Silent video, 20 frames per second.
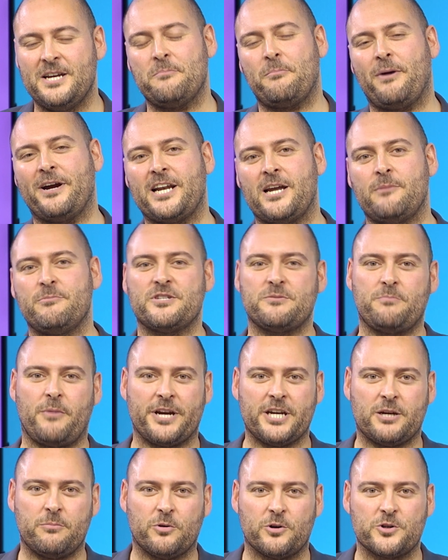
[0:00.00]
My name is
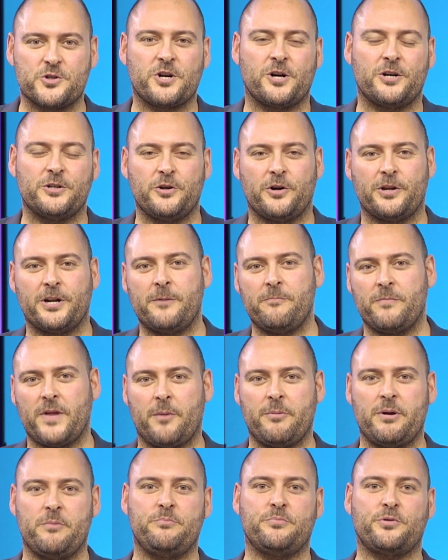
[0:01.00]
Mike Borg-Cardona.
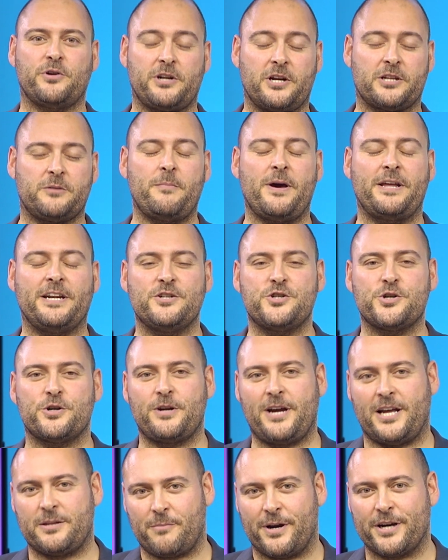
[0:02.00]
I'm a product
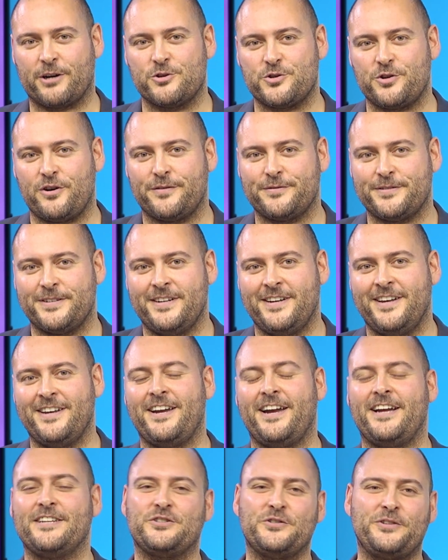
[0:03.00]
manager at Microsoft,
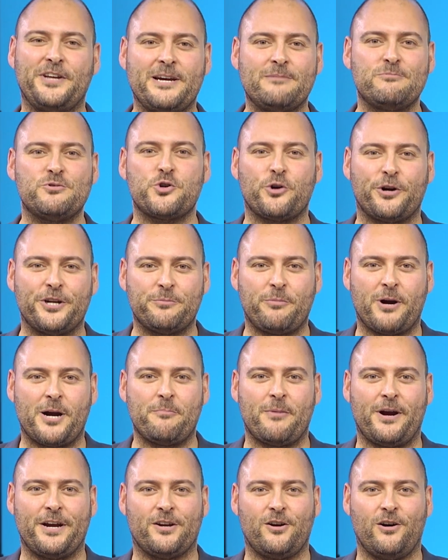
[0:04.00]
and today I'm joined by
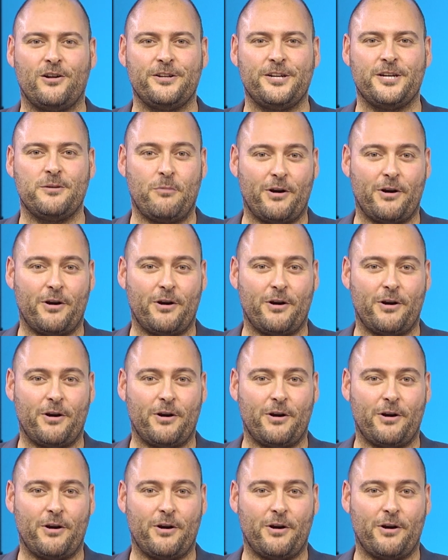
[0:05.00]
my colleague